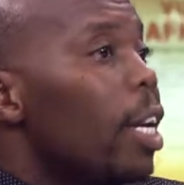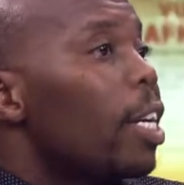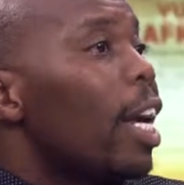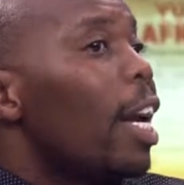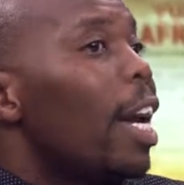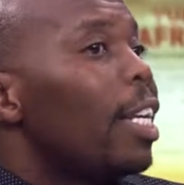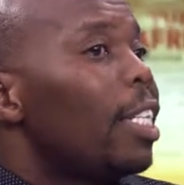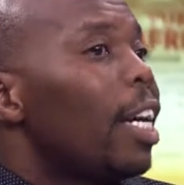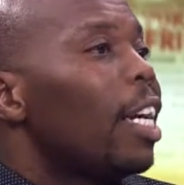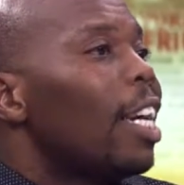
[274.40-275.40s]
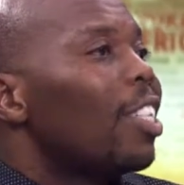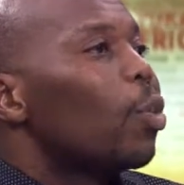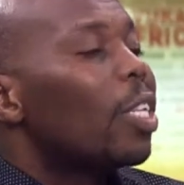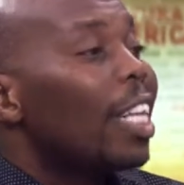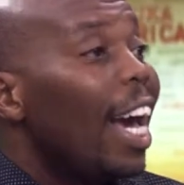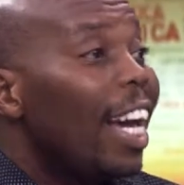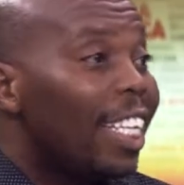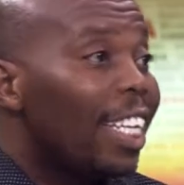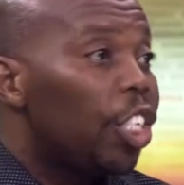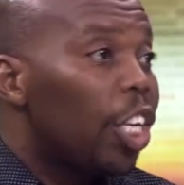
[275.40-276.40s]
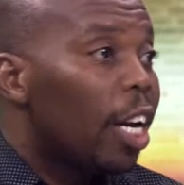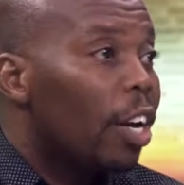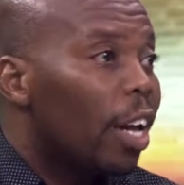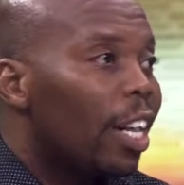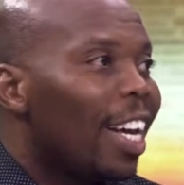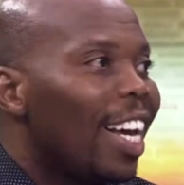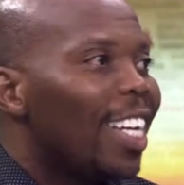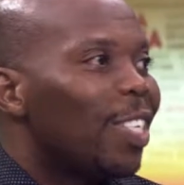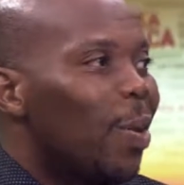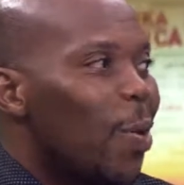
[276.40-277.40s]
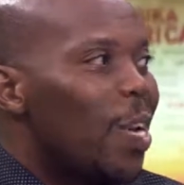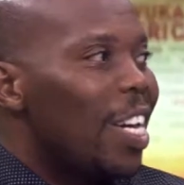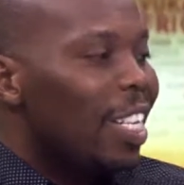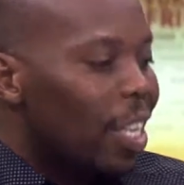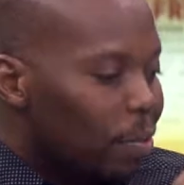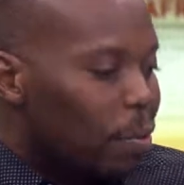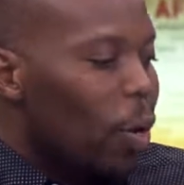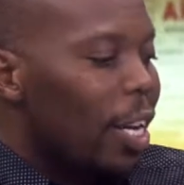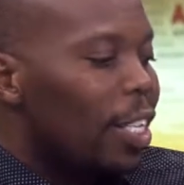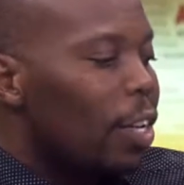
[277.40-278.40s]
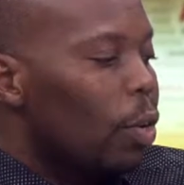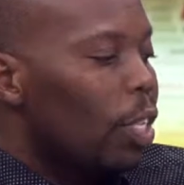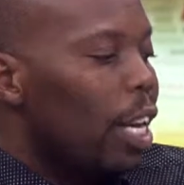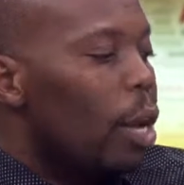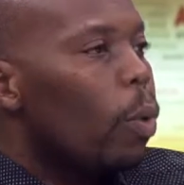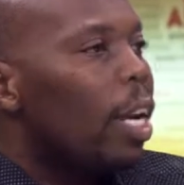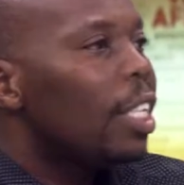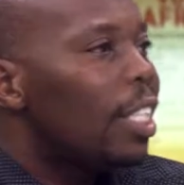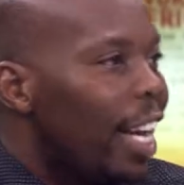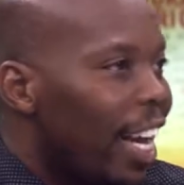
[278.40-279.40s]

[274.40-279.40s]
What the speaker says: realize that society in general is only just focusing on saying what is there,